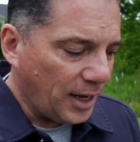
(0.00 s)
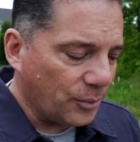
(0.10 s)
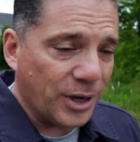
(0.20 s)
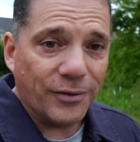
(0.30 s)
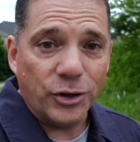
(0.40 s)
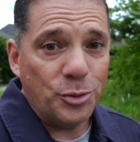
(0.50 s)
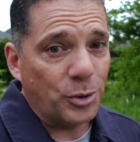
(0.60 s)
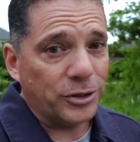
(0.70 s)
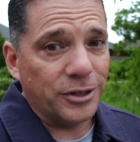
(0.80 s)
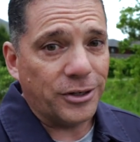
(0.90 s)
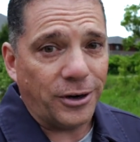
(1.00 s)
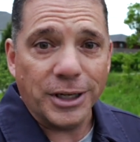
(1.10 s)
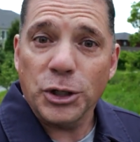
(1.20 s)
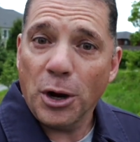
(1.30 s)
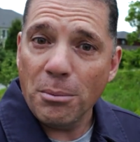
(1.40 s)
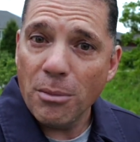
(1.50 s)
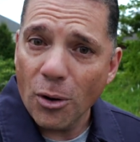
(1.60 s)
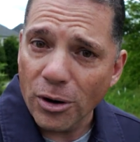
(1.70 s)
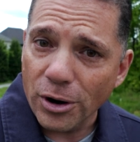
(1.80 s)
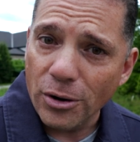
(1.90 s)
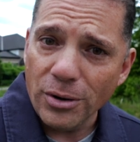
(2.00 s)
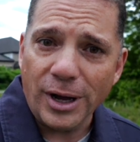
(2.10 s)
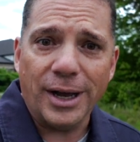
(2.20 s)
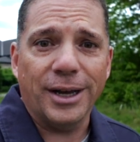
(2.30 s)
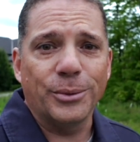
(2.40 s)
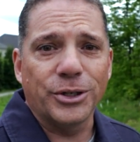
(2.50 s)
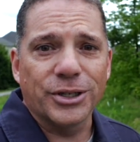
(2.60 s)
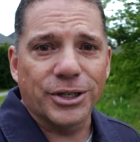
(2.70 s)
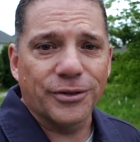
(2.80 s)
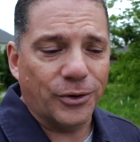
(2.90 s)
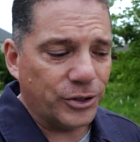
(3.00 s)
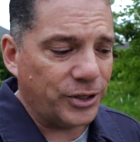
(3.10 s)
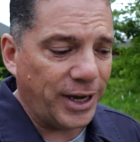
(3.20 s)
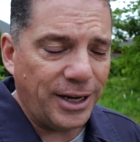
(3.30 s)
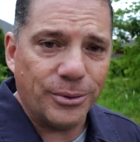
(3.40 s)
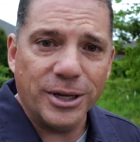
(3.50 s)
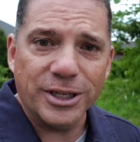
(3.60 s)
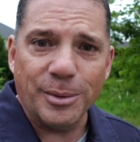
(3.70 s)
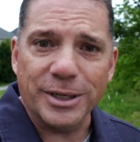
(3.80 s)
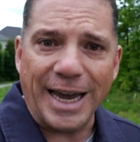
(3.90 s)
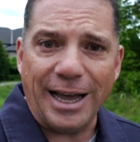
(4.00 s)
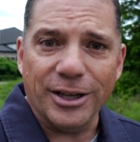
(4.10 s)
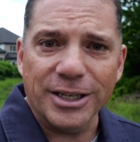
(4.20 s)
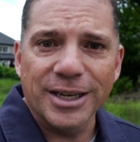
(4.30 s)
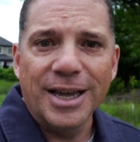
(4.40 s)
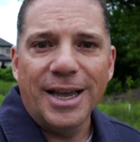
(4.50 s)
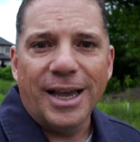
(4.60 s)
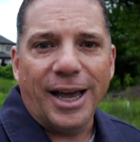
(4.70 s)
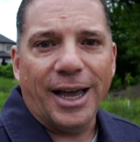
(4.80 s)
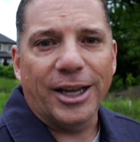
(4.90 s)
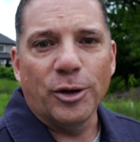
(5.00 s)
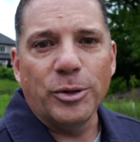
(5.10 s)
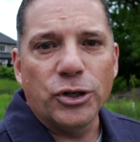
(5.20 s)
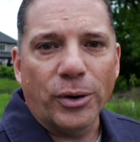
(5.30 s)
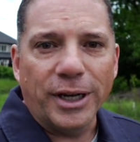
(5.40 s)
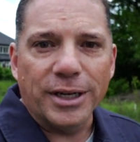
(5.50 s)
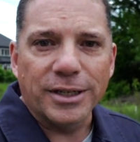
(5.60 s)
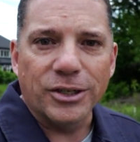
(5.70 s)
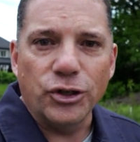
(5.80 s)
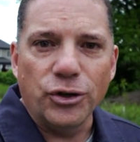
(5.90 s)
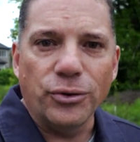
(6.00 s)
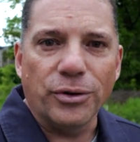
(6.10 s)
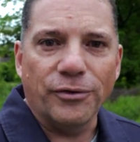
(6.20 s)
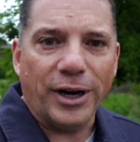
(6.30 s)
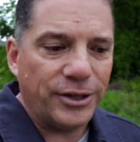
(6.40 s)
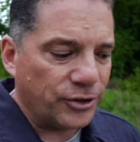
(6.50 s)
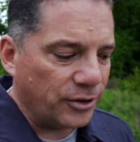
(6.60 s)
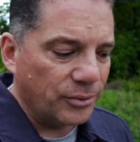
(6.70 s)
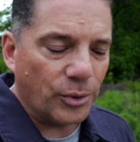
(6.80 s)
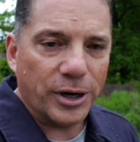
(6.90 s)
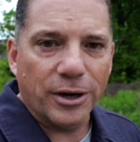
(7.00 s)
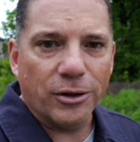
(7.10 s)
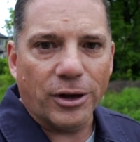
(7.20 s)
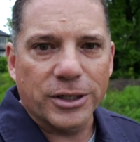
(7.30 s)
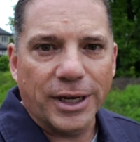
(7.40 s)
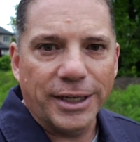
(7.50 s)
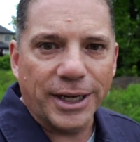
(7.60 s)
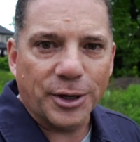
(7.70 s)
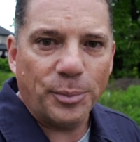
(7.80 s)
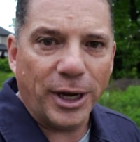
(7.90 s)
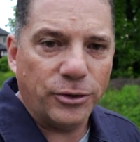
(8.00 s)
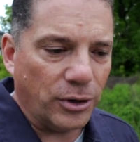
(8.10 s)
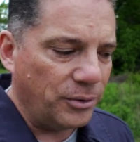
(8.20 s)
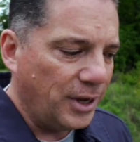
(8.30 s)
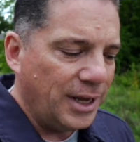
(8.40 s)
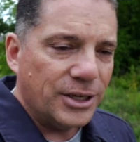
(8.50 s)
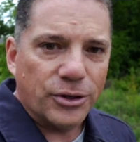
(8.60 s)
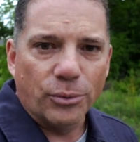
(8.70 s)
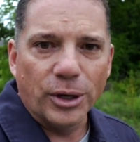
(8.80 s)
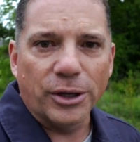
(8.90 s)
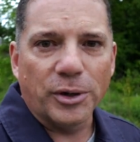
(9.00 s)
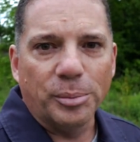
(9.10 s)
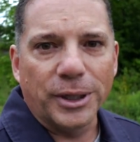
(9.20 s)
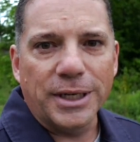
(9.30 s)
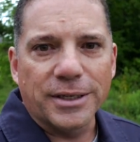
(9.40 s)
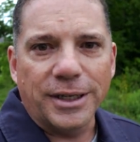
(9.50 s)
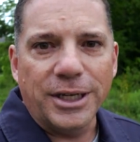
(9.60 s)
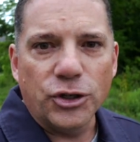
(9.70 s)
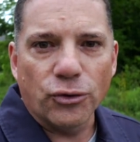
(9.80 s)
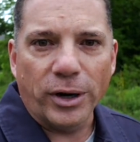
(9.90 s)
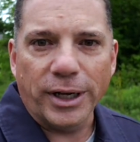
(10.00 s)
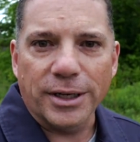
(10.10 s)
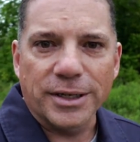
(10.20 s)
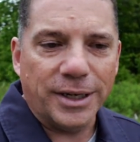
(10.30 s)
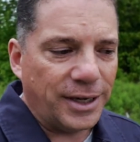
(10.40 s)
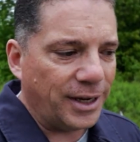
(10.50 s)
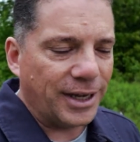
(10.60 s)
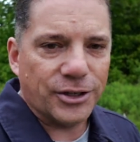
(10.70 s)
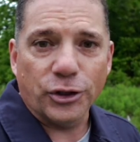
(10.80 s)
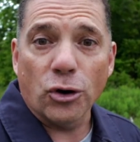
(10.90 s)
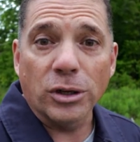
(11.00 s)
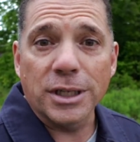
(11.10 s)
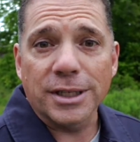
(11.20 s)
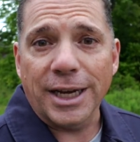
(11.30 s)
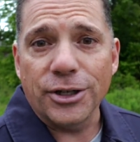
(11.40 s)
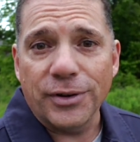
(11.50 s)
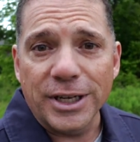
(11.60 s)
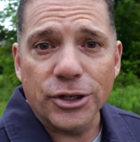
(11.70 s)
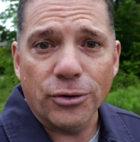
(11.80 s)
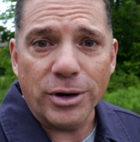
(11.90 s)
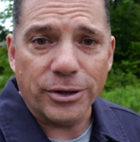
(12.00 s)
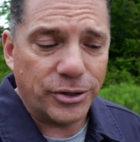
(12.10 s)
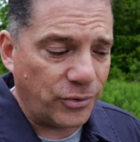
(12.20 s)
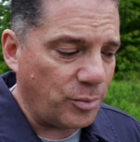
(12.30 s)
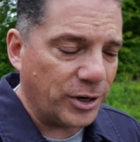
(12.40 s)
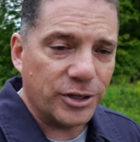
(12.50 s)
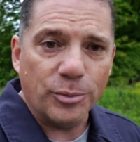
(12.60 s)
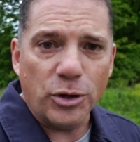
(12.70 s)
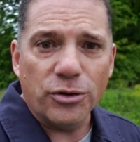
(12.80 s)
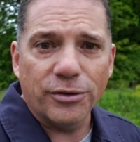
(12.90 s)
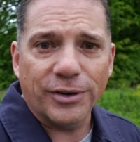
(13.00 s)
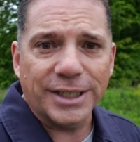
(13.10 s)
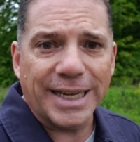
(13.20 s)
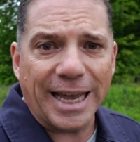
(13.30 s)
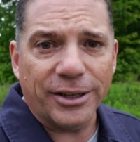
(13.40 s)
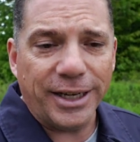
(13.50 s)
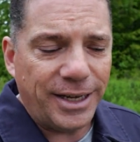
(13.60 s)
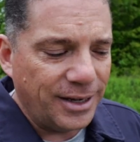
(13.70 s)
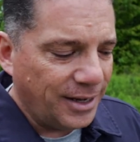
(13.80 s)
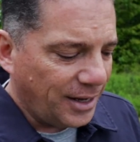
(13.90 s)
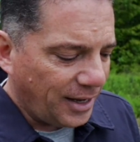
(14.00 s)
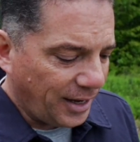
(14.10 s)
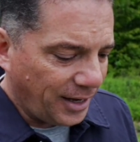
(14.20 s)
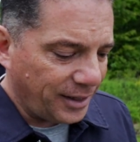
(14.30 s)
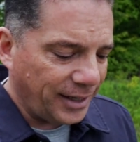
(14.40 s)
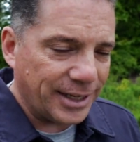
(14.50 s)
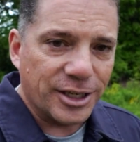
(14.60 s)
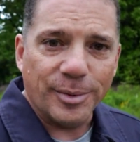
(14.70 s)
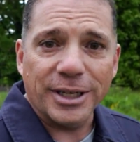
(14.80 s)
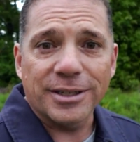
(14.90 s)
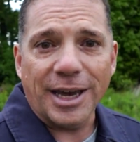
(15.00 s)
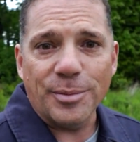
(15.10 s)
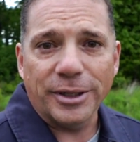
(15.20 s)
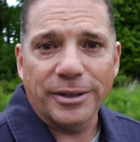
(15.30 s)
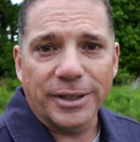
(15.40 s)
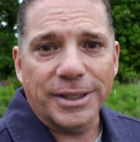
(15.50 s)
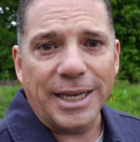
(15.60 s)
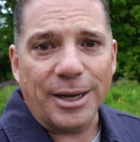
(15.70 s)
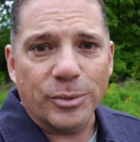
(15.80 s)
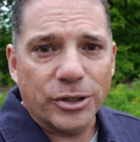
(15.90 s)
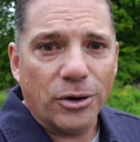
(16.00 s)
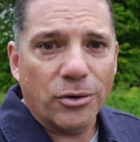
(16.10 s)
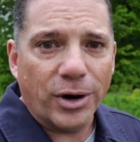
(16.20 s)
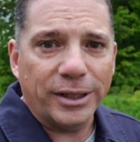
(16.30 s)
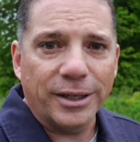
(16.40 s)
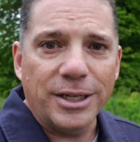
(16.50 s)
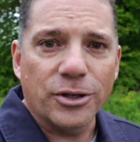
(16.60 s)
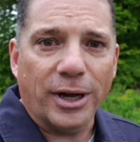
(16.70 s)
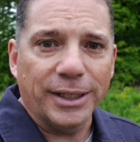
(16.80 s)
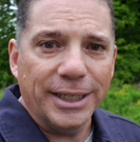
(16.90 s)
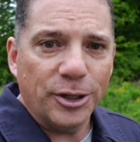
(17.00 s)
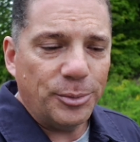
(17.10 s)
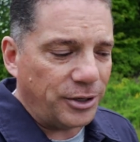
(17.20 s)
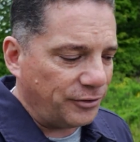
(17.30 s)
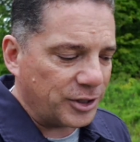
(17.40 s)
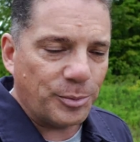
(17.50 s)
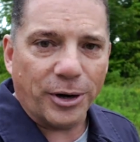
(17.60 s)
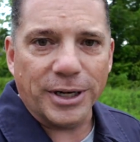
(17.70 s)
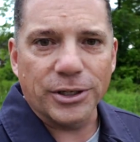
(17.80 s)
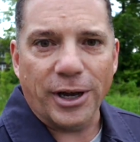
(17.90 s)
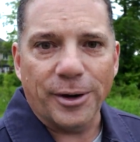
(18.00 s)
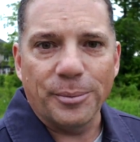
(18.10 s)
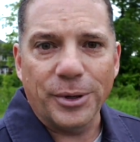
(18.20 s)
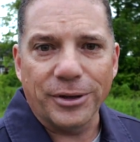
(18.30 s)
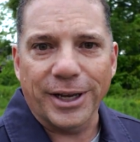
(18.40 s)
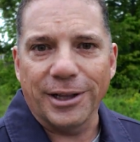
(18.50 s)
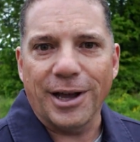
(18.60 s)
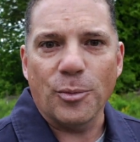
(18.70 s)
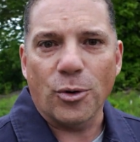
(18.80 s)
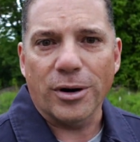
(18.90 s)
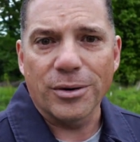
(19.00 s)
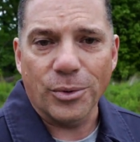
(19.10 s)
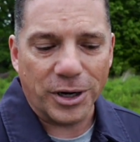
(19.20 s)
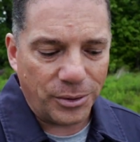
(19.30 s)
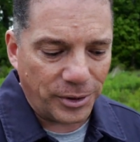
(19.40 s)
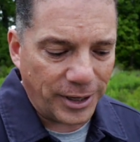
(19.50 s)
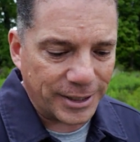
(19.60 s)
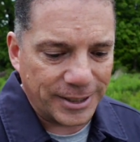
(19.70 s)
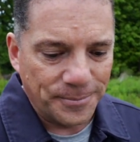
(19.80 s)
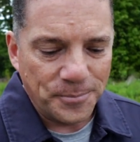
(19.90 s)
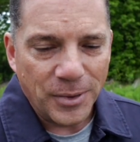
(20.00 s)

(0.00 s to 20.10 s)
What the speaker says: We have a new person starting tomorrow, which is his first day. His name is Alex. He'll be joining us as a junior advisor, working alongside Nick and Pedro. So really pleased that he's joining us, and as at the early stage of his career, so we bring some youth and vitality and some excitement to the team. So great that he's got a little bit of experience on him, but he'll get a lot more working with us.